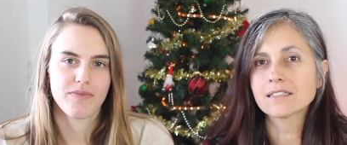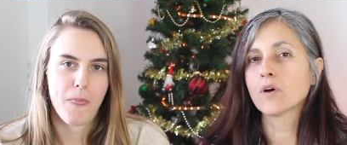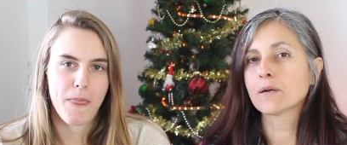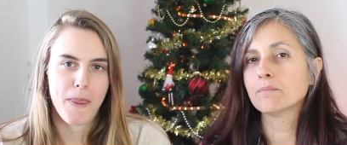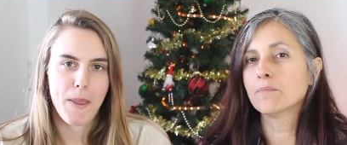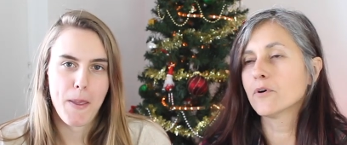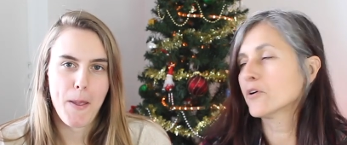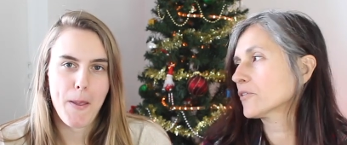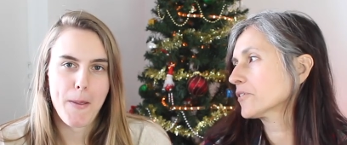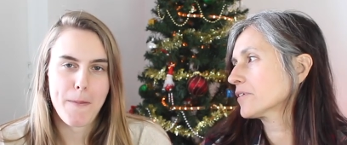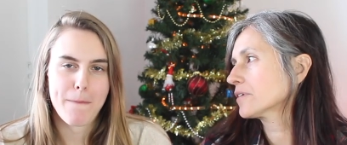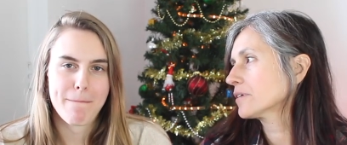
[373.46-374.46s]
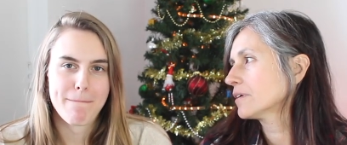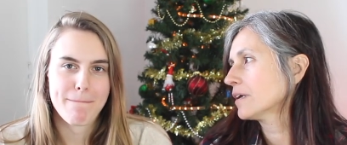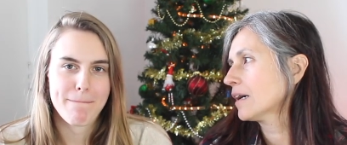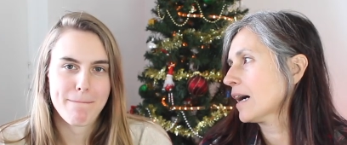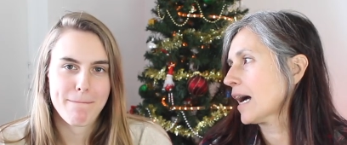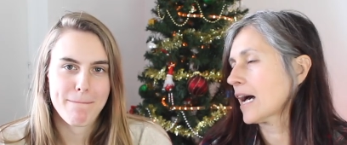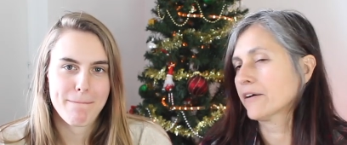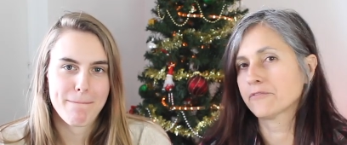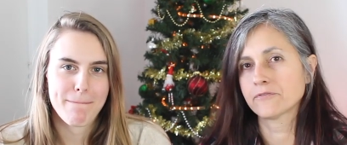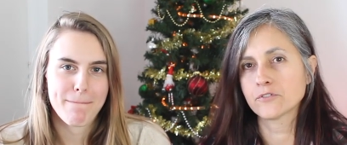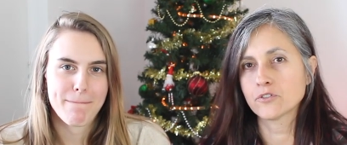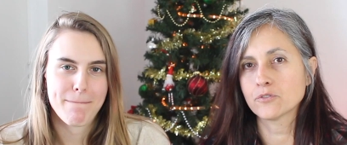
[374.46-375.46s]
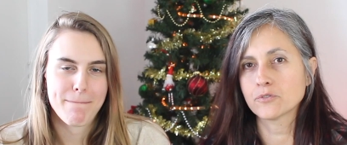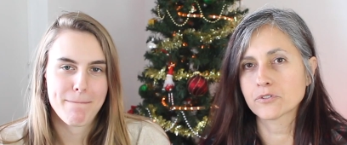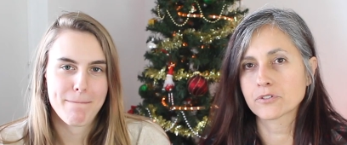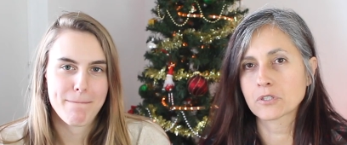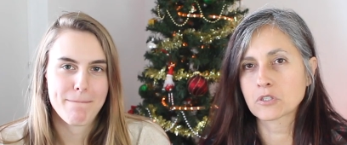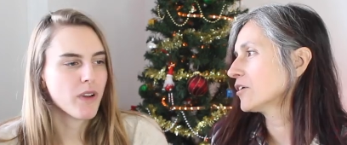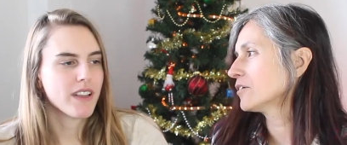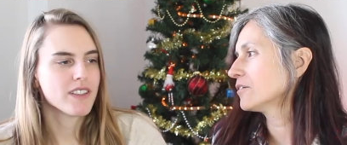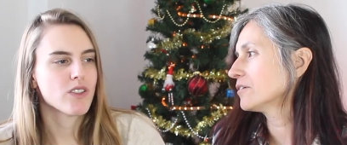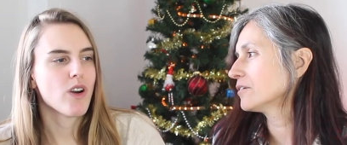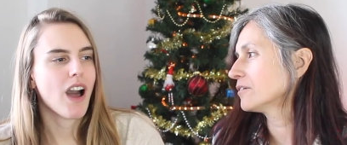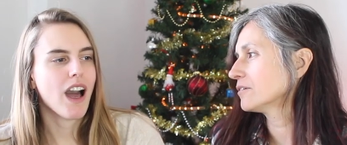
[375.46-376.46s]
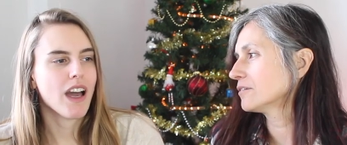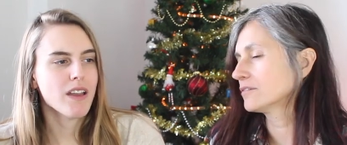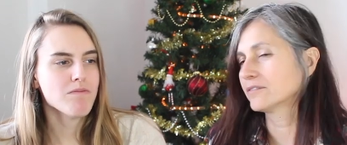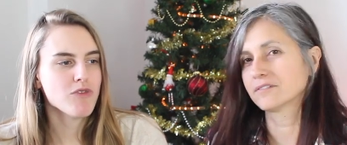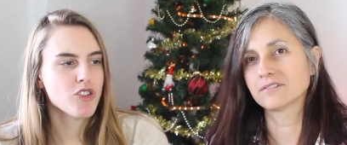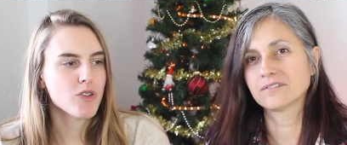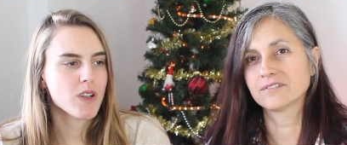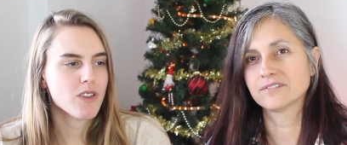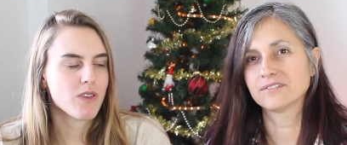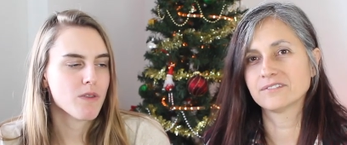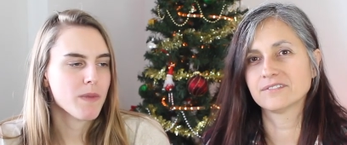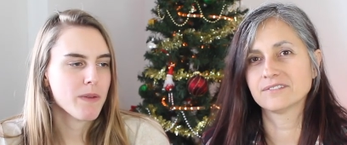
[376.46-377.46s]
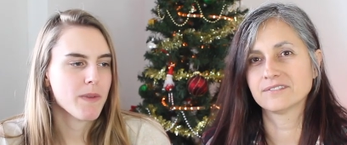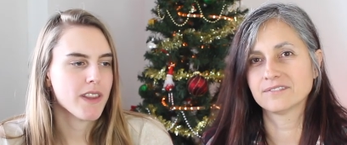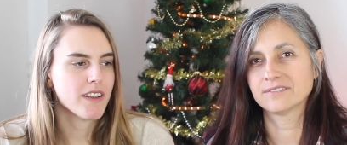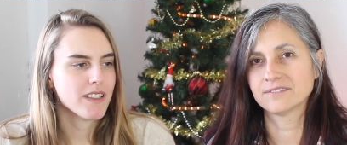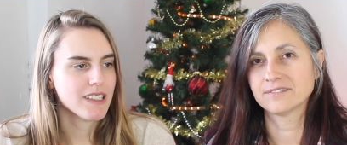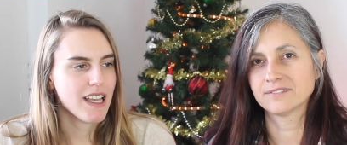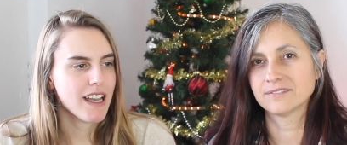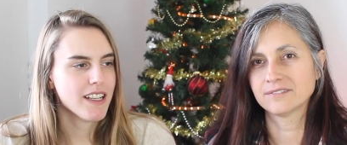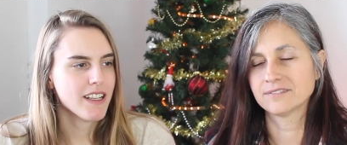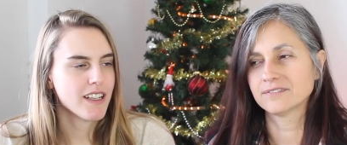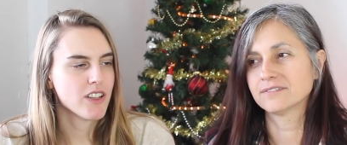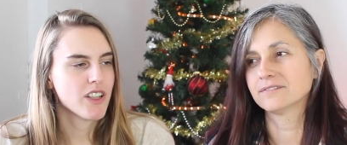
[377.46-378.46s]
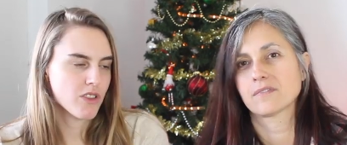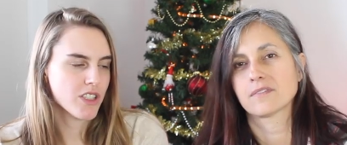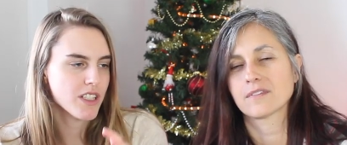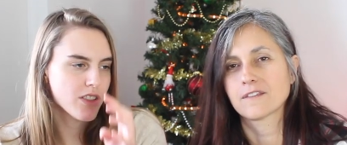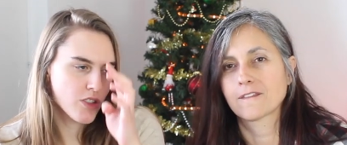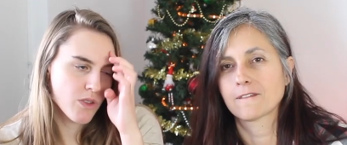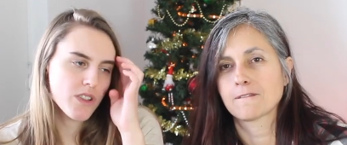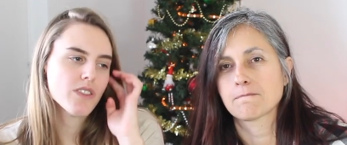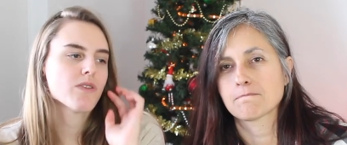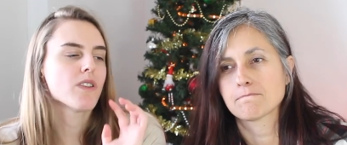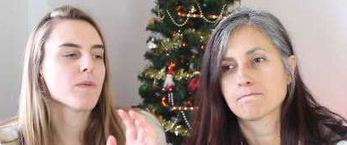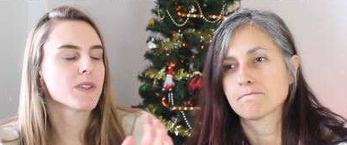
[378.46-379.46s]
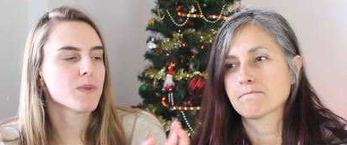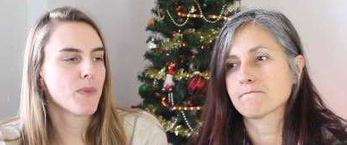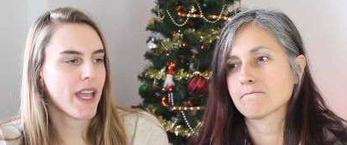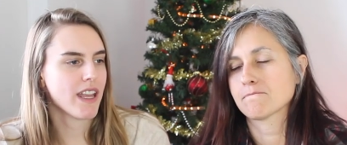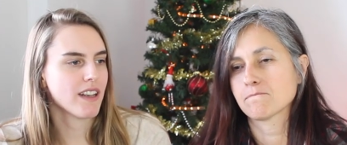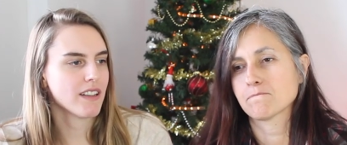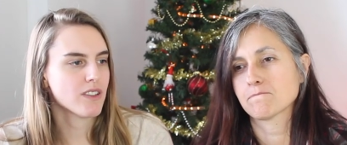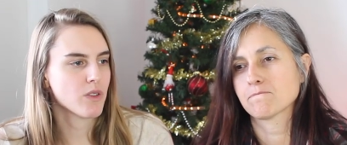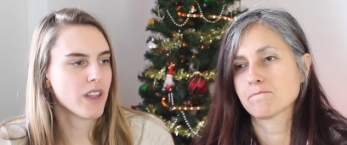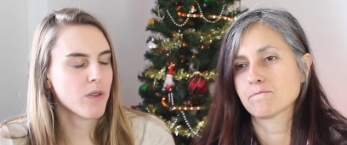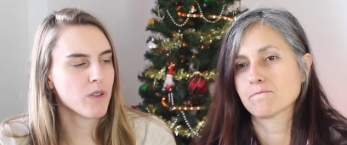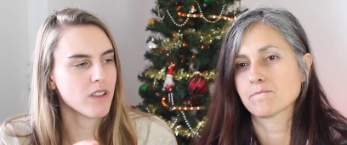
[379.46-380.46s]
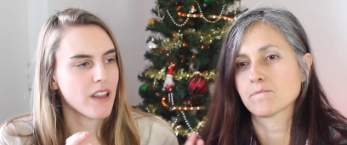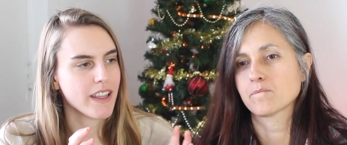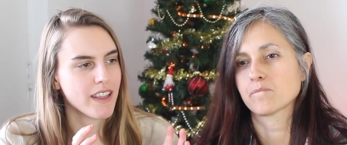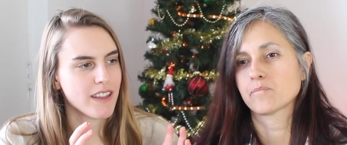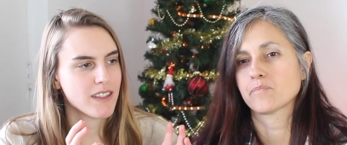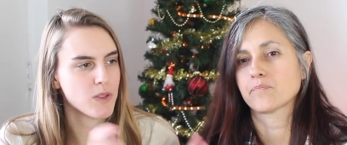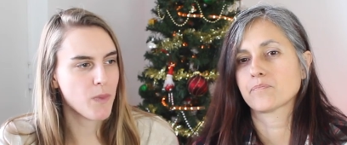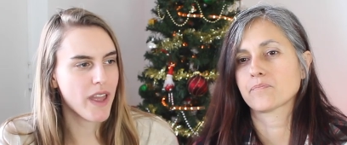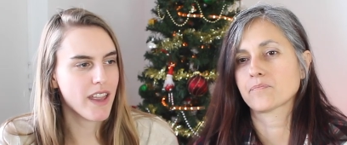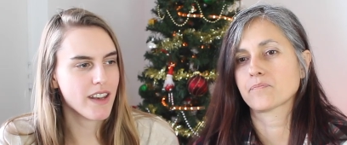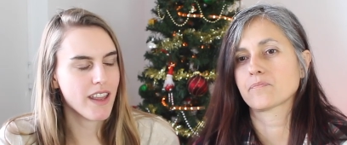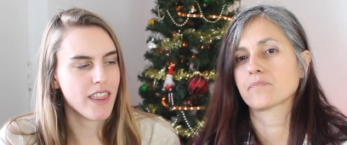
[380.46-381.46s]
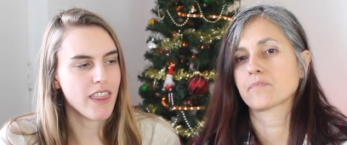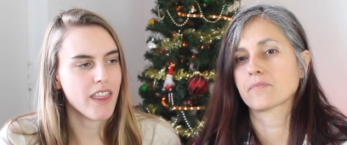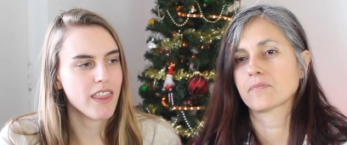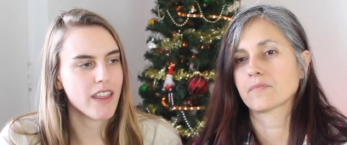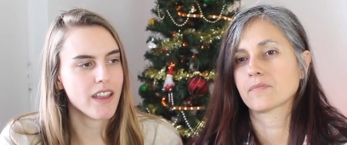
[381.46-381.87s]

Speaker 1: we're both half Jews.
Speaker 2: Okay, so I'm Jewish from my mother's side, and she's Jewish from Spain. So they were like in Spain, and then